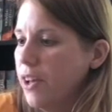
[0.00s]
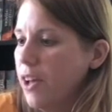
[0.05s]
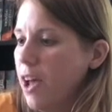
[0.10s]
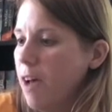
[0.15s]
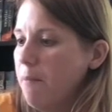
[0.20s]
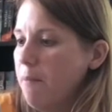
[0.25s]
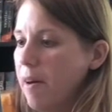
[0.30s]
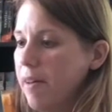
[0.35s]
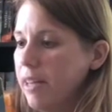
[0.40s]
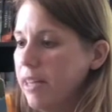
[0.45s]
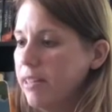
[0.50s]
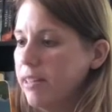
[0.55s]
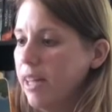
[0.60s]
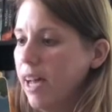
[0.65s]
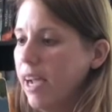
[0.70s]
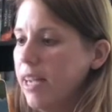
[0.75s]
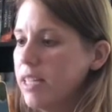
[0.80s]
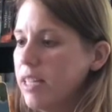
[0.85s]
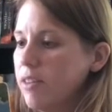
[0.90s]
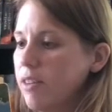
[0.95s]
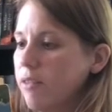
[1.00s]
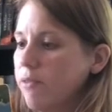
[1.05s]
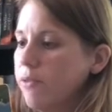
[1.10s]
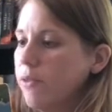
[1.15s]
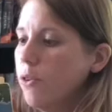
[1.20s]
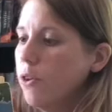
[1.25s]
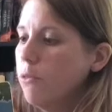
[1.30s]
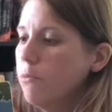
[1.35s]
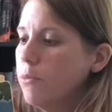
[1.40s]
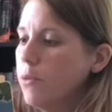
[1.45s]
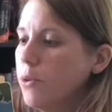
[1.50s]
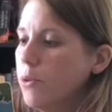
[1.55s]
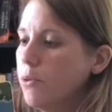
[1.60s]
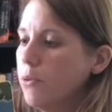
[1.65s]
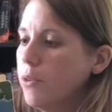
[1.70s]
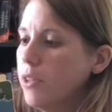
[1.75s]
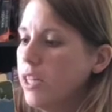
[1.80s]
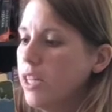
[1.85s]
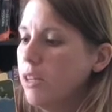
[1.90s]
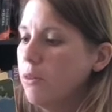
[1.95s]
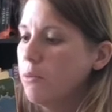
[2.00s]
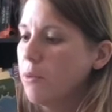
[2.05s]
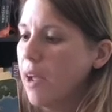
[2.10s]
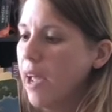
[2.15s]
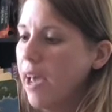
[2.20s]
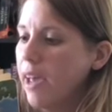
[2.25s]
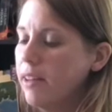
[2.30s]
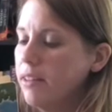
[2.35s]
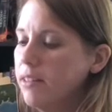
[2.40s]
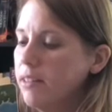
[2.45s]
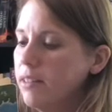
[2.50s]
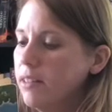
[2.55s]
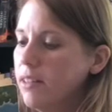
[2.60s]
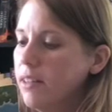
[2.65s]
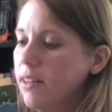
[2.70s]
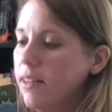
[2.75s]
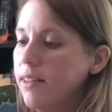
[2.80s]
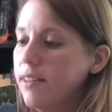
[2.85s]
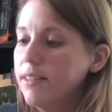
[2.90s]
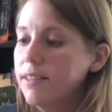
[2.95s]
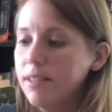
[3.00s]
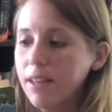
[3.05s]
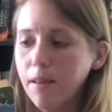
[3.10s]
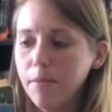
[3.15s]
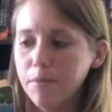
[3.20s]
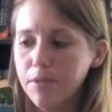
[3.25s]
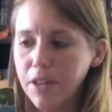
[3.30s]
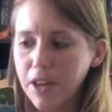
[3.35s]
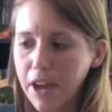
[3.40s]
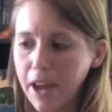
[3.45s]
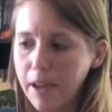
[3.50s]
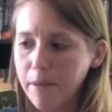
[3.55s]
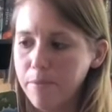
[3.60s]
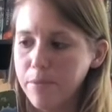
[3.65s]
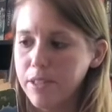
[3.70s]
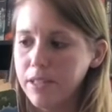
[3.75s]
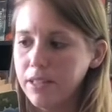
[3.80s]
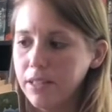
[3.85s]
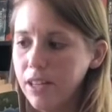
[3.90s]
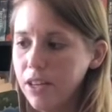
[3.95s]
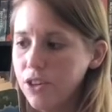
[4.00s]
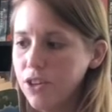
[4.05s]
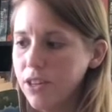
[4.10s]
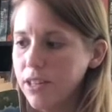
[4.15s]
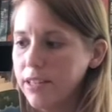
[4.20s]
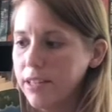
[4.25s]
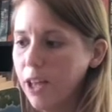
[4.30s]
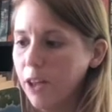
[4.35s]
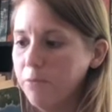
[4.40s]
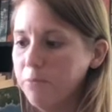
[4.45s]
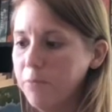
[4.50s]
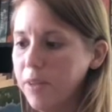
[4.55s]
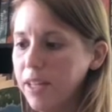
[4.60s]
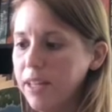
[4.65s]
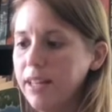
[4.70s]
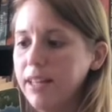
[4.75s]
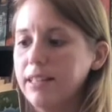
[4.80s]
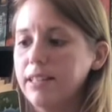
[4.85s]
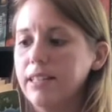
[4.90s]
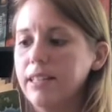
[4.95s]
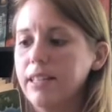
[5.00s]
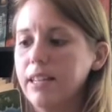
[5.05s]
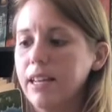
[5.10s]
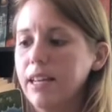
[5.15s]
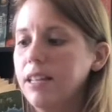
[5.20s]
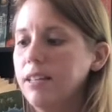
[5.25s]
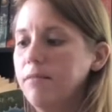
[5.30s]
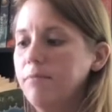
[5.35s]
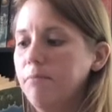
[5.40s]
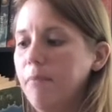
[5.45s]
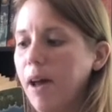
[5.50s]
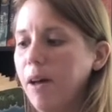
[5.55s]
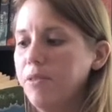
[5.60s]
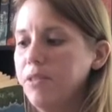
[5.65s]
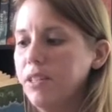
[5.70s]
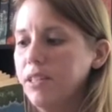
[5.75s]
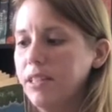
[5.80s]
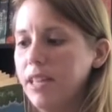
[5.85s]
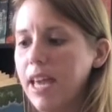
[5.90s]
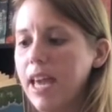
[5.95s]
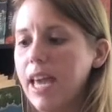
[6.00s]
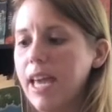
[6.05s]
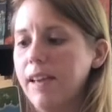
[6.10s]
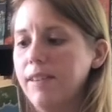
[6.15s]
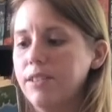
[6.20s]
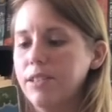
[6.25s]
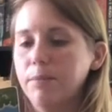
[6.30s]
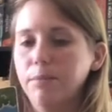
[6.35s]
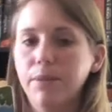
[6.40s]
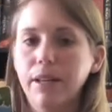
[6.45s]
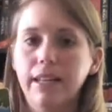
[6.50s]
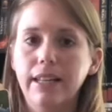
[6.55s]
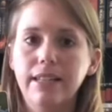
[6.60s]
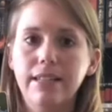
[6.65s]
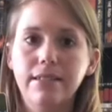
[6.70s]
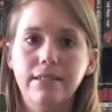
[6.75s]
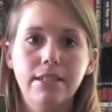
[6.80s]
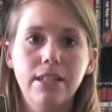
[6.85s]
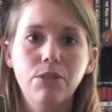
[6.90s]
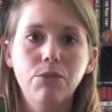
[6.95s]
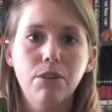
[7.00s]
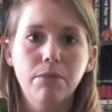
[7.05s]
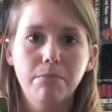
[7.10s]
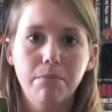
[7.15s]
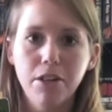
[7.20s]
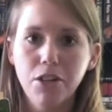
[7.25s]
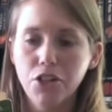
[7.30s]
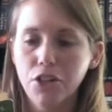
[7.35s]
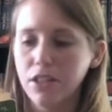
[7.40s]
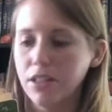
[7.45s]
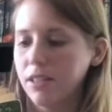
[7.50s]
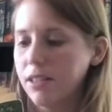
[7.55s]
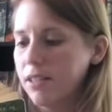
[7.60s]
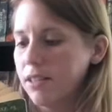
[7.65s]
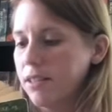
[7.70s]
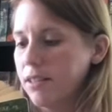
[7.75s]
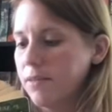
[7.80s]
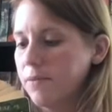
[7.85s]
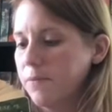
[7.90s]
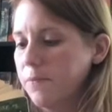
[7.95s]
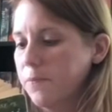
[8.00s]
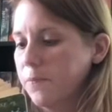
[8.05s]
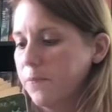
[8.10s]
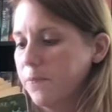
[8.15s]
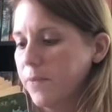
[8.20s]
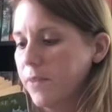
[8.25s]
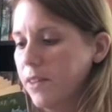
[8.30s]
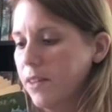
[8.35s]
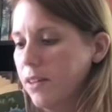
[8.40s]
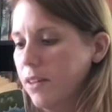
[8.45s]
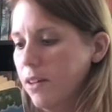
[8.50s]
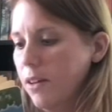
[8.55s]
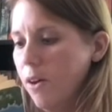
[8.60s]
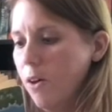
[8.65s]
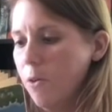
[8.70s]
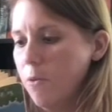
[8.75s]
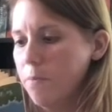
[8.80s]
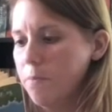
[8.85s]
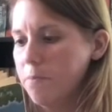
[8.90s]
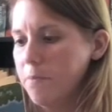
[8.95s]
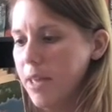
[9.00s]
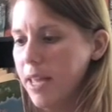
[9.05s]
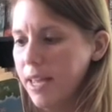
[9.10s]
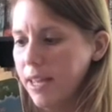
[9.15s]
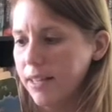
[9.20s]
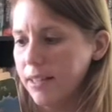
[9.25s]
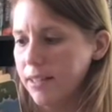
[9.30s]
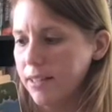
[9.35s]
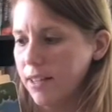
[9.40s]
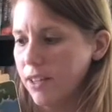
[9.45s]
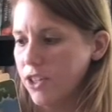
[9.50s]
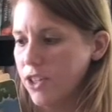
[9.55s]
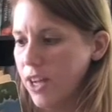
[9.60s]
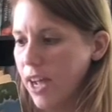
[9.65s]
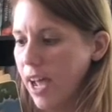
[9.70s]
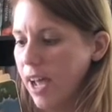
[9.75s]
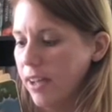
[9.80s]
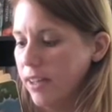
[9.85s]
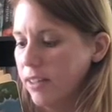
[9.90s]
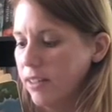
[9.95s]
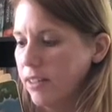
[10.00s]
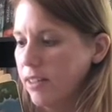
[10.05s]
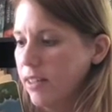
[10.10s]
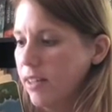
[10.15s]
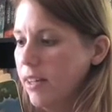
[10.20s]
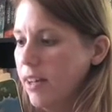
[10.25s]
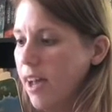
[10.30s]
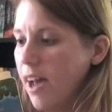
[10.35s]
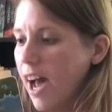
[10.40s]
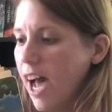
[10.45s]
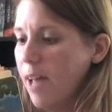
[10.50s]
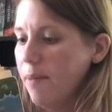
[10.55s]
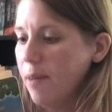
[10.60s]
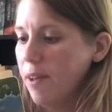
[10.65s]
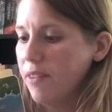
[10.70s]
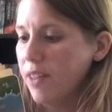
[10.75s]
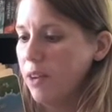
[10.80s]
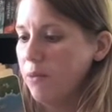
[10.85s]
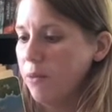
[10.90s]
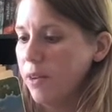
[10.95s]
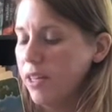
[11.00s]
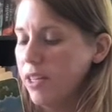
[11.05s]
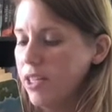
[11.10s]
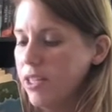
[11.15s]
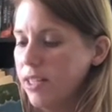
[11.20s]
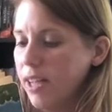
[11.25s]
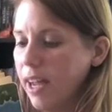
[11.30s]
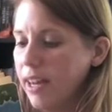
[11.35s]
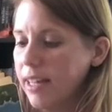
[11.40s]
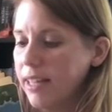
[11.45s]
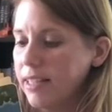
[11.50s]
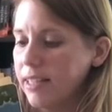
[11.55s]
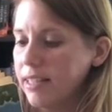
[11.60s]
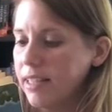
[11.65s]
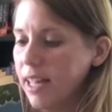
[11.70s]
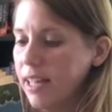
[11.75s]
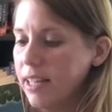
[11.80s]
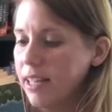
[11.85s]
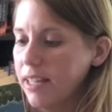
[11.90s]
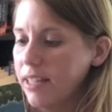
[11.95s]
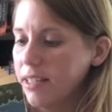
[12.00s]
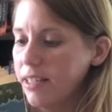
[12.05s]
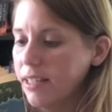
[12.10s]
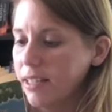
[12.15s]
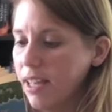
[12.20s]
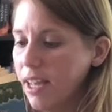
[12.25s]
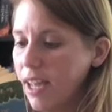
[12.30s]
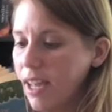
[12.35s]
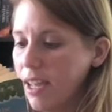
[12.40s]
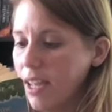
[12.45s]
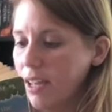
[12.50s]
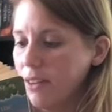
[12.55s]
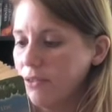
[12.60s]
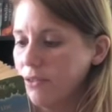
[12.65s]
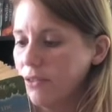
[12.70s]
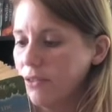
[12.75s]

By the light of the full moon, he read, "Sometimes ninjas held meetings in hidden mountain caves to plan secret missions." "Oh man," said Jack. "I bet they went inside a hidden cave."